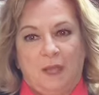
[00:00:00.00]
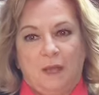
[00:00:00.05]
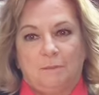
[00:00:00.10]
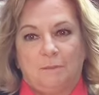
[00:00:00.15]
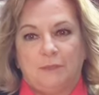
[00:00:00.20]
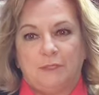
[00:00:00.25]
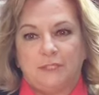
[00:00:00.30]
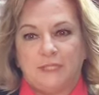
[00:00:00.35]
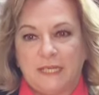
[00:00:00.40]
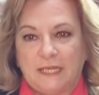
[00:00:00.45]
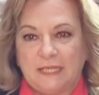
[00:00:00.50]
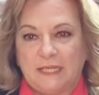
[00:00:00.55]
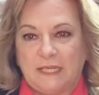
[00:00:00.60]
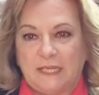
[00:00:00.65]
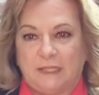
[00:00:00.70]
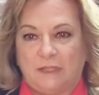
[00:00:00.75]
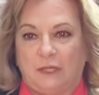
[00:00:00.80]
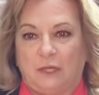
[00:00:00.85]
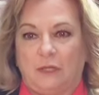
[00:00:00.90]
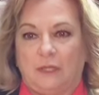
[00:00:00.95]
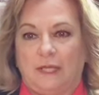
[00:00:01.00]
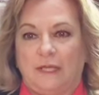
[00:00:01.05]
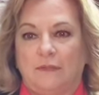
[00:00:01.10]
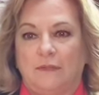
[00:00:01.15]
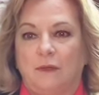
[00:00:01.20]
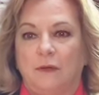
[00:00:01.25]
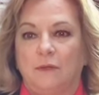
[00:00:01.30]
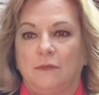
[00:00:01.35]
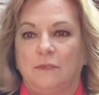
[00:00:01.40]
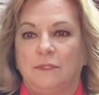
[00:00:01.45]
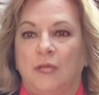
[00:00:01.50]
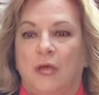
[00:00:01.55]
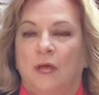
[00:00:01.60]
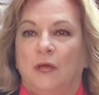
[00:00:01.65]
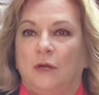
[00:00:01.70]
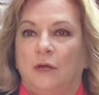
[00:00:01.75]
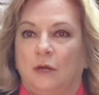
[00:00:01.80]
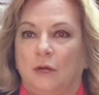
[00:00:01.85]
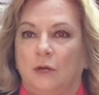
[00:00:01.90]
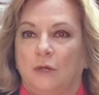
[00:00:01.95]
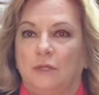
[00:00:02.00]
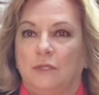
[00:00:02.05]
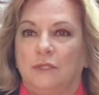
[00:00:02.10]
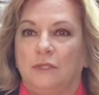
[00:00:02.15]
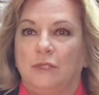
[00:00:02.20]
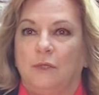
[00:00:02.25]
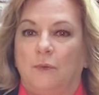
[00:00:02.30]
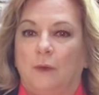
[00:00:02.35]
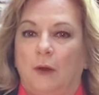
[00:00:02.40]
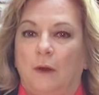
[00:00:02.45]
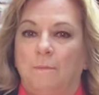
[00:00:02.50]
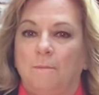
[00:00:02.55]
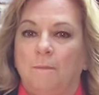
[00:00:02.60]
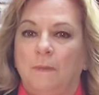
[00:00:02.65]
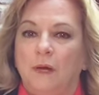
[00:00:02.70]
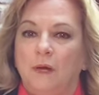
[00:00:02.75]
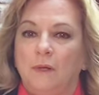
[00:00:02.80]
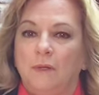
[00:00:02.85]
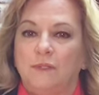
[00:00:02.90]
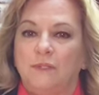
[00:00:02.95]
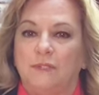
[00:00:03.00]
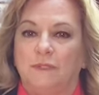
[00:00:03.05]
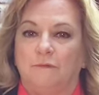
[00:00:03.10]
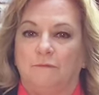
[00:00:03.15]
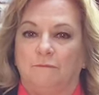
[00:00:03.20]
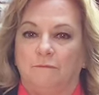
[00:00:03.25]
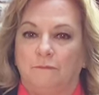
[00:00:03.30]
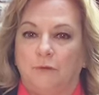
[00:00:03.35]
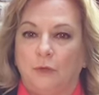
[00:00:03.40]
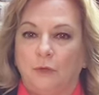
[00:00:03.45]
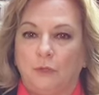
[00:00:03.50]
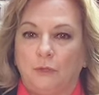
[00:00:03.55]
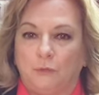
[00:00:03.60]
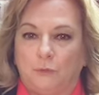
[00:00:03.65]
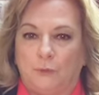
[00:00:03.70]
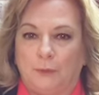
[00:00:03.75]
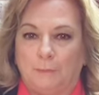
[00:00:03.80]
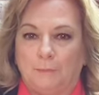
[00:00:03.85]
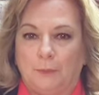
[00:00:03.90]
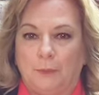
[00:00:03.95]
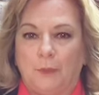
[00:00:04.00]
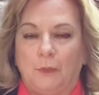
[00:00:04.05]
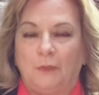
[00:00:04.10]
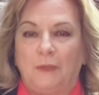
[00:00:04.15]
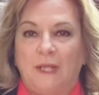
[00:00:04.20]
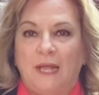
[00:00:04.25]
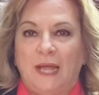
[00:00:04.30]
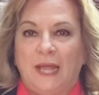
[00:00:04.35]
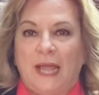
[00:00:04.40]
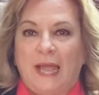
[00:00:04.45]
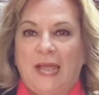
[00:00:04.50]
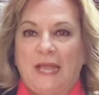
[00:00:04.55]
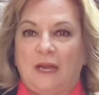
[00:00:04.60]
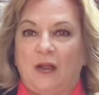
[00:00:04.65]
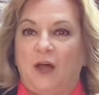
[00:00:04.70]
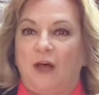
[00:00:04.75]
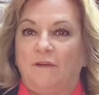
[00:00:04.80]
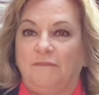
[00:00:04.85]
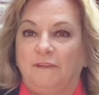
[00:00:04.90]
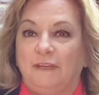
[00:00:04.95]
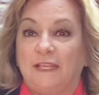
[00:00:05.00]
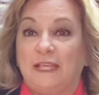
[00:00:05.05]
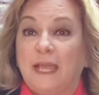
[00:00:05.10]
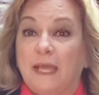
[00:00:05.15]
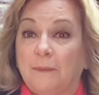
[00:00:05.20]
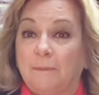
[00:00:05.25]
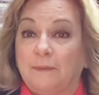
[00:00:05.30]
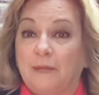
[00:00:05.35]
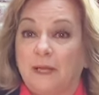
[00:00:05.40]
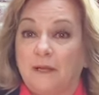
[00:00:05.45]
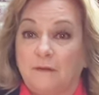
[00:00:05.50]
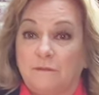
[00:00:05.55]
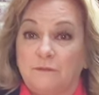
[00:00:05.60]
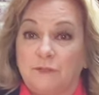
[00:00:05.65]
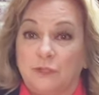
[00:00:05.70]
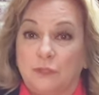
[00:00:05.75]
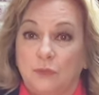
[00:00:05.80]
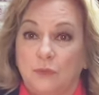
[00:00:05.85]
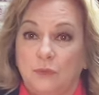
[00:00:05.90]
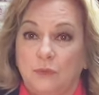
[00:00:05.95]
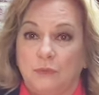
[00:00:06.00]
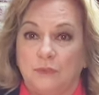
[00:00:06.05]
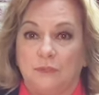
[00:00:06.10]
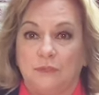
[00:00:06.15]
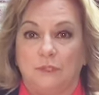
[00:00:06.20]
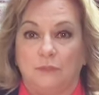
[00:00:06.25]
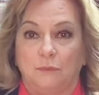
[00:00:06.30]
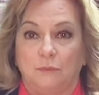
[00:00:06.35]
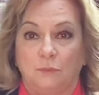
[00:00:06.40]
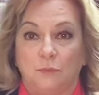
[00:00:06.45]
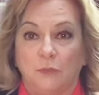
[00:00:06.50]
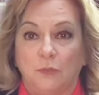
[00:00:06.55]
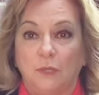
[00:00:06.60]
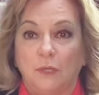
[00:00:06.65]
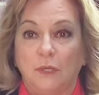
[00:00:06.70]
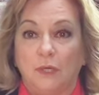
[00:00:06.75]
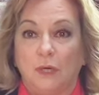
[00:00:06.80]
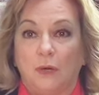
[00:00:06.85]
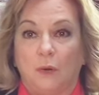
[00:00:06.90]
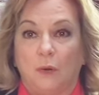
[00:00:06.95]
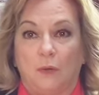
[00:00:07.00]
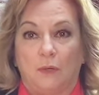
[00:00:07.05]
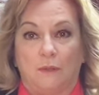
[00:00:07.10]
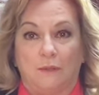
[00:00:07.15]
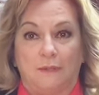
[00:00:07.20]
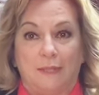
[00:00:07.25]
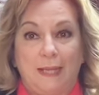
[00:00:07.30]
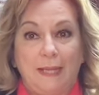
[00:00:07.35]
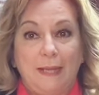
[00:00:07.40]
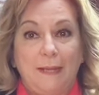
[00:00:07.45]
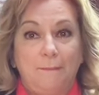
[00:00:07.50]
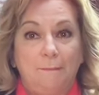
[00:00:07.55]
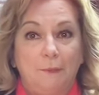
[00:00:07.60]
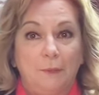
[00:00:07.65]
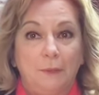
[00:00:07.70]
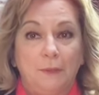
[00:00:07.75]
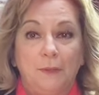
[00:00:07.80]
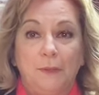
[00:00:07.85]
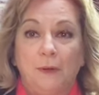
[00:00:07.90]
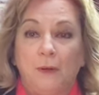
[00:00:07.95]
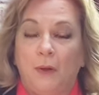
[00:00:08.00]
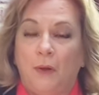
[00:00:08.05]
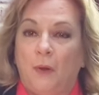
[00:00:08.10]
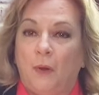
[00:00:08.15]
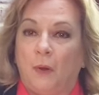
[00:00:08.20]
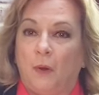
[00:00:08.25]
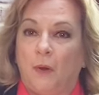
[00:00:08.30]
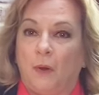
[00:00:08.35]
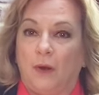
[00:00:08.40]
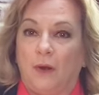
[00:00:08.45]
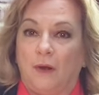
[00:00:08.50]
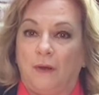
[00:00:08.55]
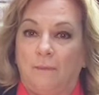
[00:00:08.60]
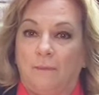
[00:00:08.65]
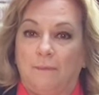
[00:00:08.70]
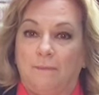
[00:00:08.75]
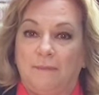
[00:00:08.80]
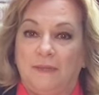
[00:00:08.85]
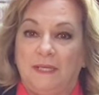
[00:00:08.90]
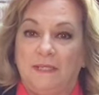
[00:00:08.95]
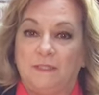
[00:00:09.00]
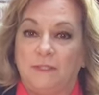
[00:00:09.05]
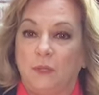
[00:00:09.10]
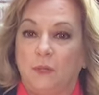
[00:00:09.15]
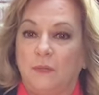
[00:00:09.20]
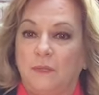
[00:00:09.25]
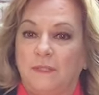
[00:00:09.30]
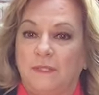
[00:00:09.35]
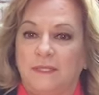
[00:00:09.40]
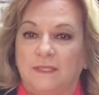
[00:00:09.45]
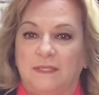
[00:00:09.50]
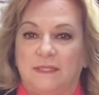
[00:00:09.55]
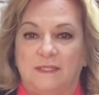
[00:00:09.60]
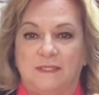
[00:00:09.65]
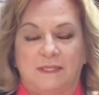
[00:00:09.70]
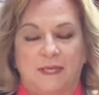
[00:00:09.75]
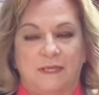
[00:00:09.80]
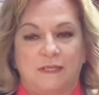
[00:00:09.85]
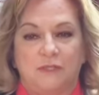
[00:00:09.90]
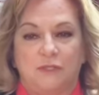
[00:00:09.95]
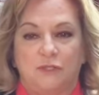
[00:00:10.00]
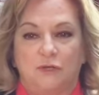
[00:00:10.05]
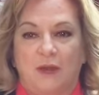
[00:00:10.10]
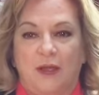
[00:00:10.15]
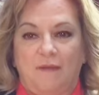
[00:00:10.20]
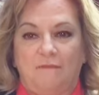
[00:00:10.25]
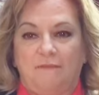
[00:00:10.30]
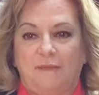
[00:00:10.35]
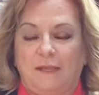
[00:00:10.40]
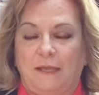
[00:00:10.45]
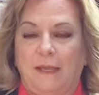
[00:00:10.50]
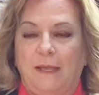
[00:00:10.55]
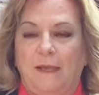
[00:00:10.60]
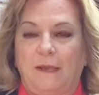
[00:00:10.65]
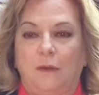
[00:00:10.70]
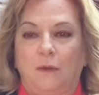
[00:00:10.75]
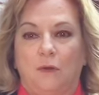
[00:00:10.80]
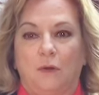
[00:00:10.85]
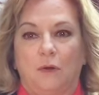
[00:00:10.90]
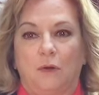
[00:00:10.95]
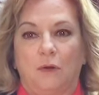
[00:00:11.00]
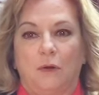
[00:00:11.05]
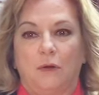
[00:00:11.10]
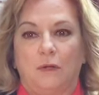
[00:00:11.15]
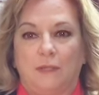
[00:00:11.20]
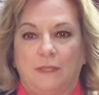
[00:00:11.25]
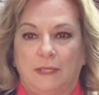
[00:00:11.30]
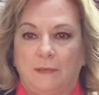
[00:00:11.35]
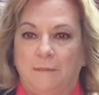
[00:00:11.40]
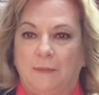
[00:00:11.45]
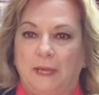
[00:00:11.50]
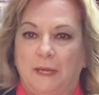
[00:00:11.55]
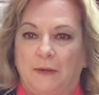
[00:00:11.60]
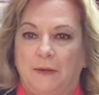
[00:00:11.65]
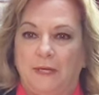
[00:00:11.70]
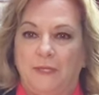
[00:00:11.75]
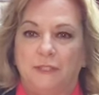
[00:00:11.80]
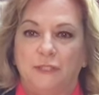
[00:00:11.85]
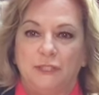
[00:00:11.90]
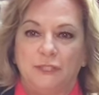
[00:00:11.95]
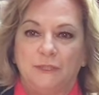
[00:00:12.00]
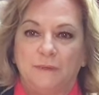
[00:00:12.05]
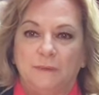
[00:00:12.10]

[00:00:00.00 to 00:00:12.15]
particularly those girls who are most vulnerable and often kept out of school to work or labor or be sold into sex trafficking or early marriage.